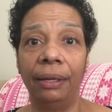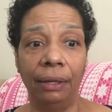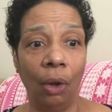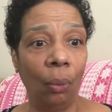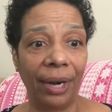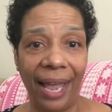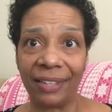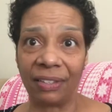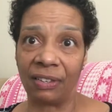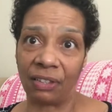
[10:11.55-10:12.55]
No one
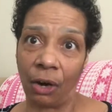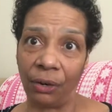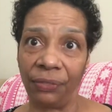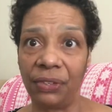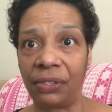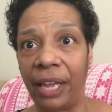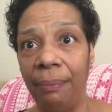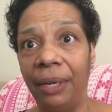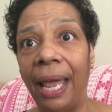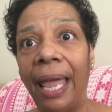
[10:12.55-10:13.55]
has to start on the
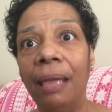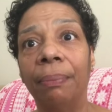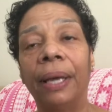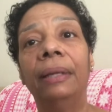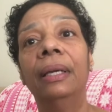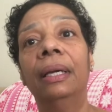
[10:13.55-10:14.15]
same day, but